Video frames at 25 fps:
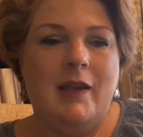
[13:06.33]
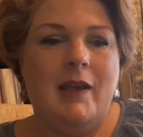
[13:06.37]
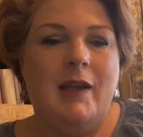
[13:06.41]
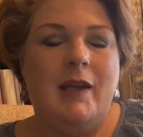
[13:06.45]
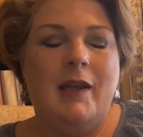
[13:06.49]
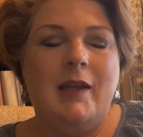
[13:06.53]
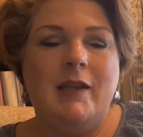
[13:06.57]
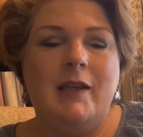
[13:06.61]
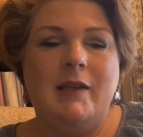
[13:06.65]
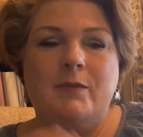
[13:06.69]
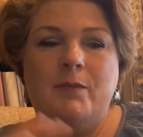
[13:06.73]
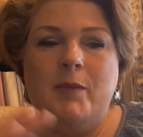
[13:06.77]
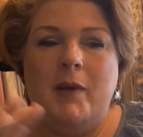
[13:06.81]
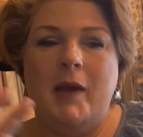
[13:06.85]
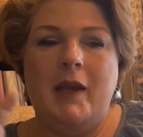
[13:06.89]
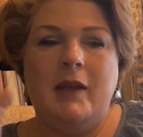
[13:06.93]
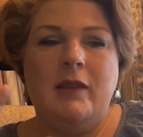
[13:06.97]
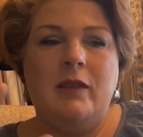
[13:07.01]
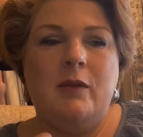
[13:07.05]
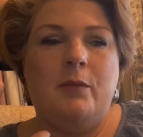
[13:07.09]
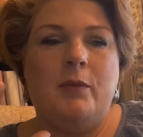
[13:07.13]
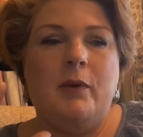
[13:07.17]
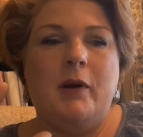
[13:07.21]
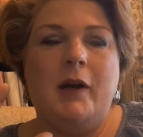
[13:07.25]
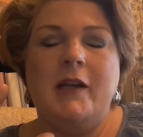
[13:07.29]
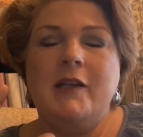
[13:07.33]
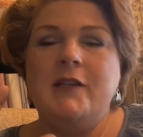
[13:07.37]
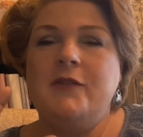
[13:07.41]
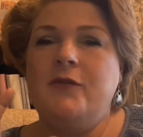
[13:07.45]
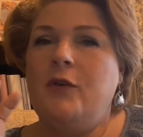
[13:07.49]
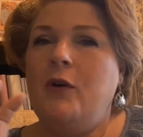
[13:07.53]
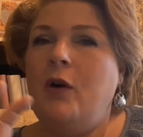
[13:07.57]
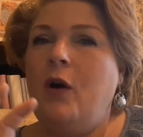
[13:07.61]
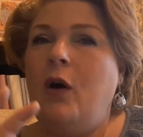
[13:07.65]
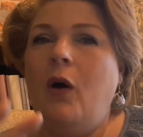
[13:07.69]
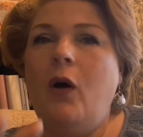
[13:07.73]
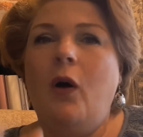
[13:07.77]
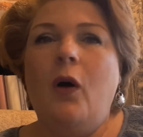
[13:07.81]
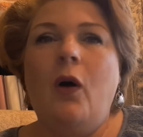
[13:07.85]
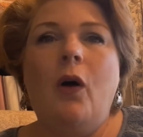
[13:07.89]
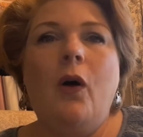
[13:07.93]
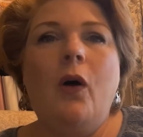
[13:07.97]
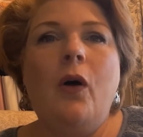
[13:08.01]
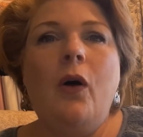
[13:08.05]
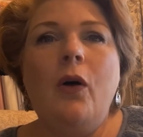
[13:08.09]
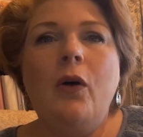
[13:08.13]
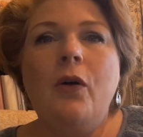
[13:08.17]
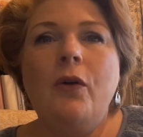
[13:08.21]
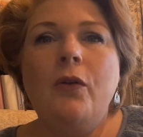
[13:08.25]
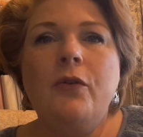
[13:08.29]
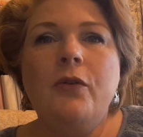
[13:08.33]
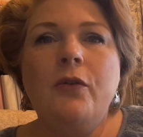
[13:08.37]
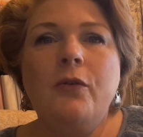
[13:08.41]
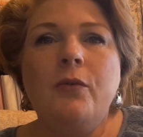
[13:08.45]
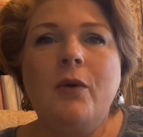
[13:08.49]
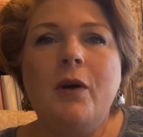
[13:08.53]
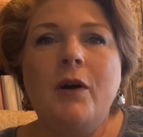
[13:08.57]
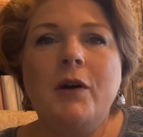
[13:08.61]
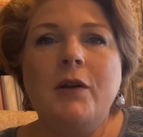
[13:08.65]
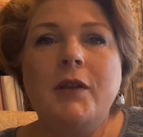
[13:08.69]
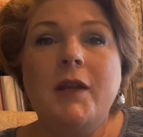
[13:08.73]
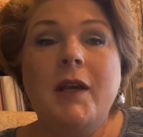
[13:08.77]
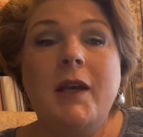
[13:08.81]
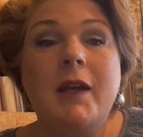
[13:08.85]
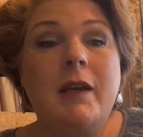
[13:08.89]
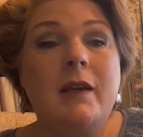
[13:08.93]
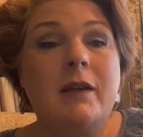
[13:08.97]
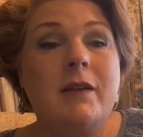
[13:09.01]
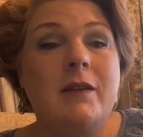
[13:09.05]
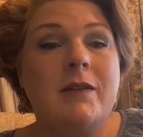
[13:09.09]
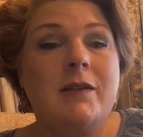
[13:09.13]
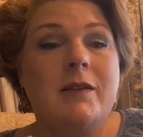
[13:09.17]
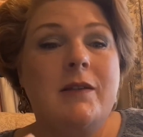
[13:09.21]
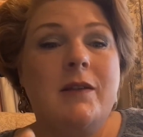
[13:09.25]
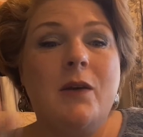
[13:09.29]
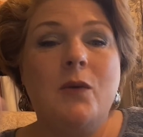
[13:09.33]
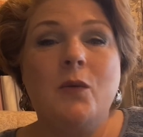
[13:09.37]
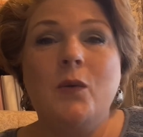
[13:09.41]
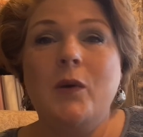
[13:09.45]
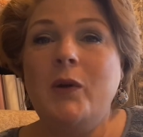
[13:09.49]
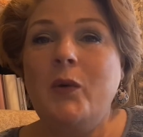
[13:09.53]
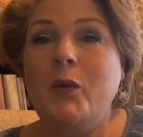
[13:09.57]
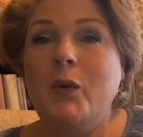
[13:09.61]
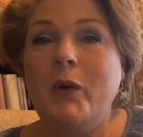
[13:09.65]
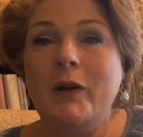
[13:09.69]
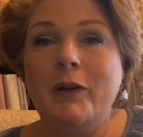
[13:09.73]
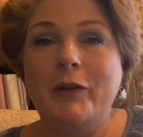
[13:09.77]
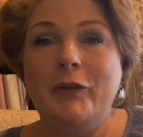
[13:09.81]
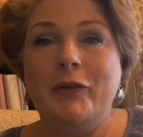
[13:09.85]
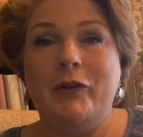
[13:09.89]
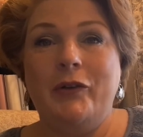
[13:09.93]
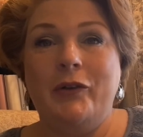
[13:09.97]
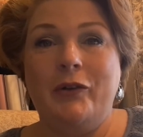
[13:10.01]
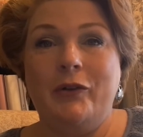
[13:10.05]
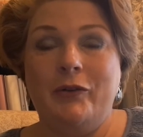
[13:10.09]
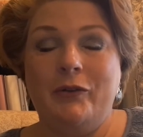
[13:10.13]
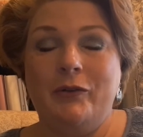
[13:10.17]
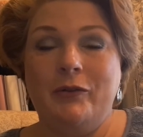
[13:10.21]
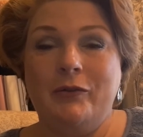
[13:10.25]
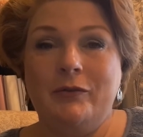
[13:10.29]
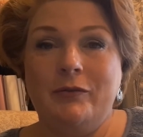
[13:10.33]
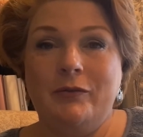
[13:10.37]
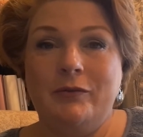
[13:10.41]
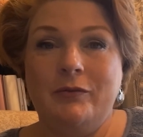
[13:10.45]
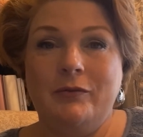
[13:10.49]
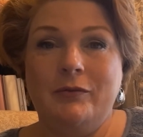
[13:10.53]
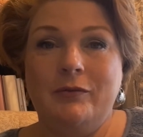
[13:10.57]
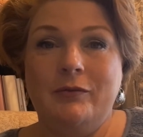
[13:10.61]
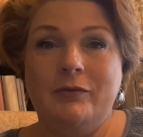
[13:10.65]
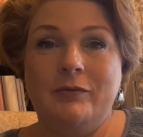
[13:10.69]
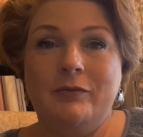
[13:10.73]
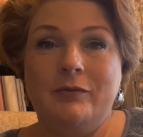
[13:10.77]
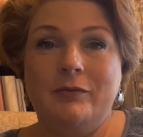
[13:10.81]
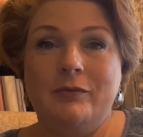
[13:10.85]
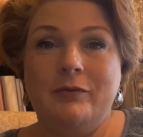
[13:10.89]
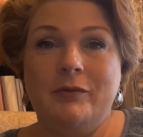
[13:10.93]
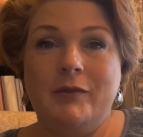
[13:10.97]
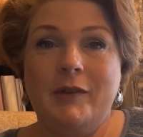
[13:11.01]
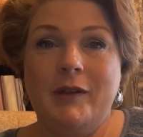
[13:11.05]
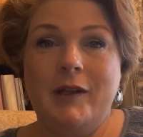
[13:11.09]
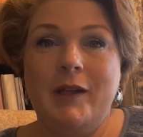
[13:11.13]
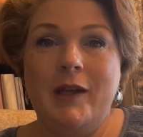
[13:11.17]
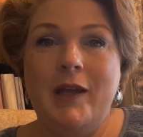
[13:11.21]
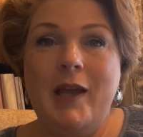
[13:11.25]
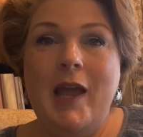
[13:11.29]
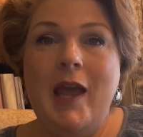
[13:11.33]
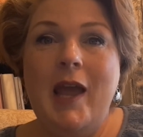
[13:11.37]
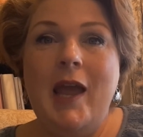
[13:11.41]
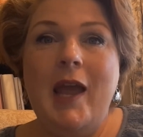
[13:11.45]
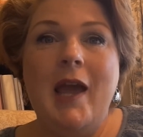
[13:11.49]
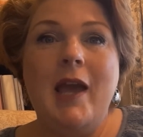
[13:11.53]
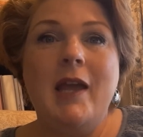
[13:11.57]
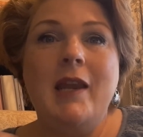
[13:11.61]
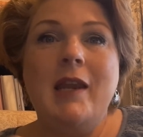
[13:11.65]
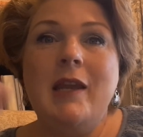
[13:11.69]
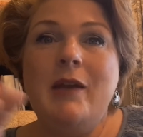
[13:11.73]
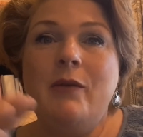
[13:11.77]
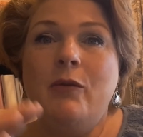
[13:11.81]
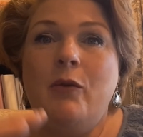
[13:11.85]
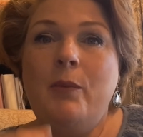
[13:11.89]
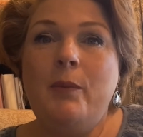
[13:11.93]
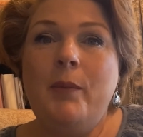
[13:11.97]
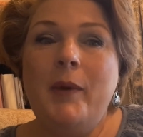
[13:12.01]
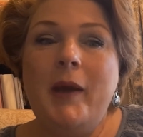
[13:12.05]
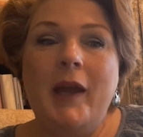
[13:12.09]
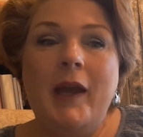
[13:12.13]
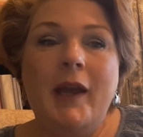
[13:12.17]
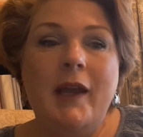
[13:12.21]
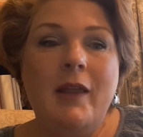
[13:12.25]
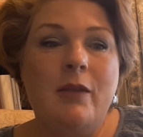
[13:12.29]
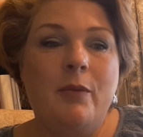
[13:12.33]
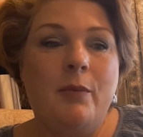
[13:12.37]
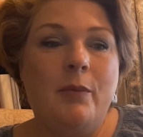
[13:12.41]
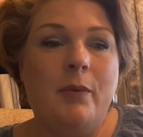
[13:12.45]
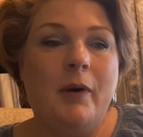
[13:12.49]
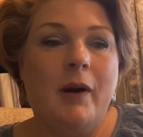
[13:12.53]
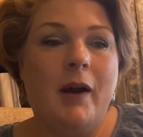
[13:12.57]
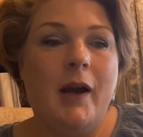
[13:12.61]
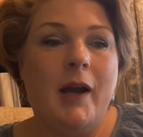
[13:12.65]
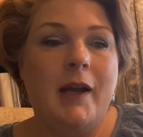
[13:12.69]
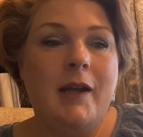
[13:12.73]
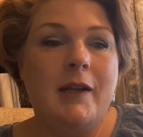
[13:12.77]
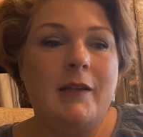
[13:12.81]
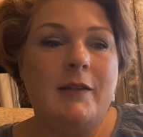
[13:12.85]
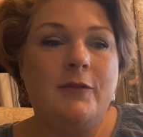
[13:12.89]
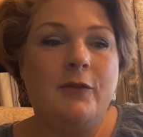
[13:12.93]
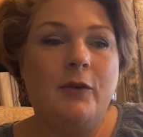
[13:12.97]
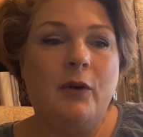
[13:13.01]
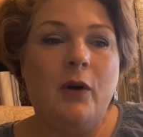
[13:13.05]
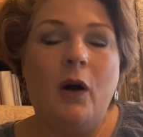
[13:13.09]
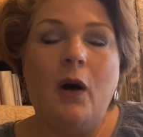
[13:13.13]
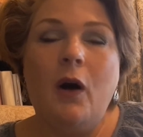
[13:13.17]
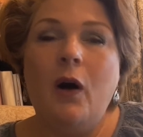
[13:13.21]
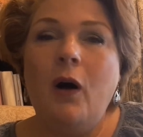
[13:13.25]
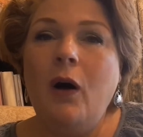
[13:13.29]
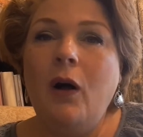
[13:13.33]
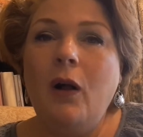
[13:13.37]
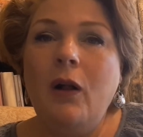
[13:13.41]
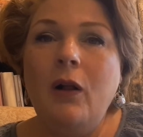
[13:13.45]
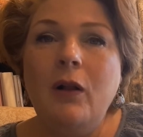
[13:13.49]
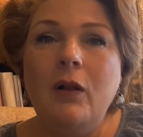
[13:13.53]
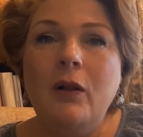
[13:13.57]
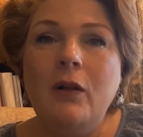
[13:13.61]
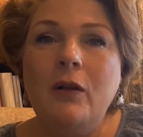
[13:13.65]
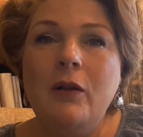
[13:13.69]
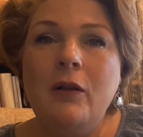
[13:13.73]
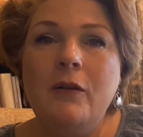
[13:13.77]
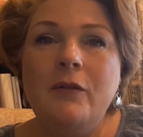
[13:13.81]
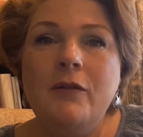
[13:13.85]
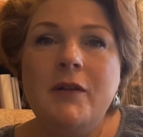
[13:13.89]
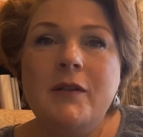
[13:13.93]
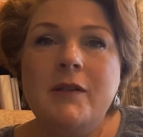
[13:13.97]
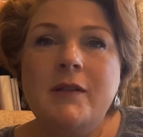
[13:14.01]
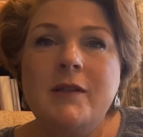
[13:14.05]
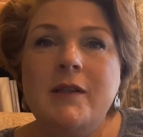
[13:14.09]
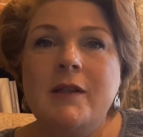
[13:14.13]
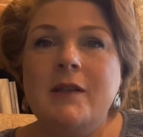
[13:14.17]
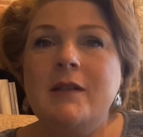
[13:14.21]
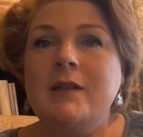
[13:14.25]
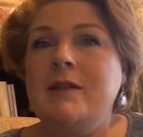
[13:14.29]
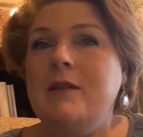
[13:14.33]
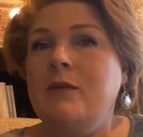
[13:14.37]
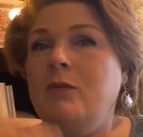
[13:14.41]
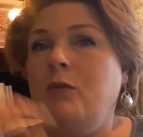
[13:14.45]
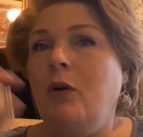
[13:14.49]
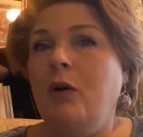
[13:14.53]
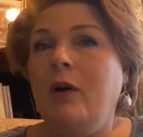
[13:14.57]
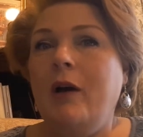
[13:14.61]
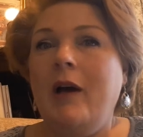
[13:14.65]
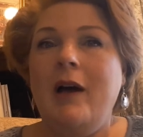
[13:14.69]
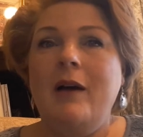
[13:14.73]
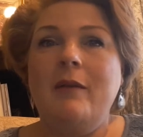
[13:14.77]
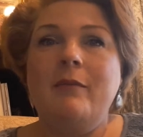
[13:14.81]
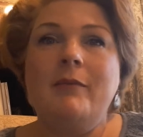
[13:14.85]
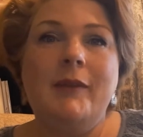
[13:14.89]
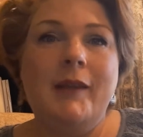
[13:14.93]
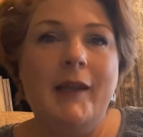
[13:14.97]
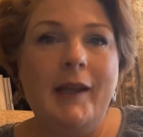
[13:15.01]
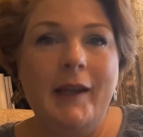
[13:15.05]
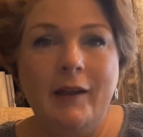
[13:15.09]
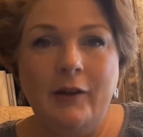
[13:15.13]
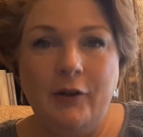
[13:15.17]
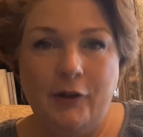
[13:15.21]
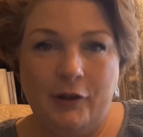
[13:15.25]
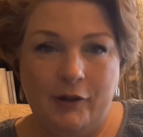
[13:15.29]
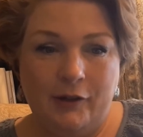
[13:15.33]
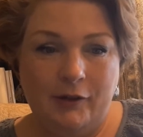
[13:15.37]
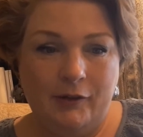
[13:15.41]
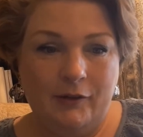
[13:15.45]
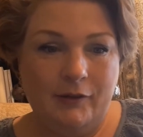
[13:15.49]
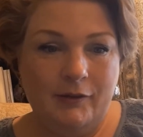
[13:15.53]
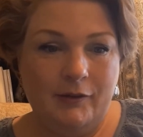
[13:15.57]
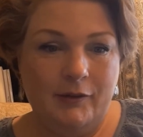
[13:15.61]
He's paid the price for all the wrong things that we will do. And he will pay the price for all of the sins that will come later.